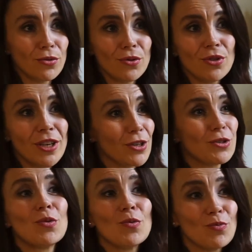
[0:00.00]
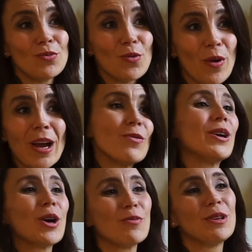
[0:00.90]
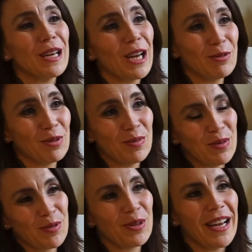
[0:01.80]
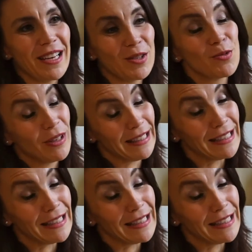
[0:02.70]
change the way we communicate with people and we lead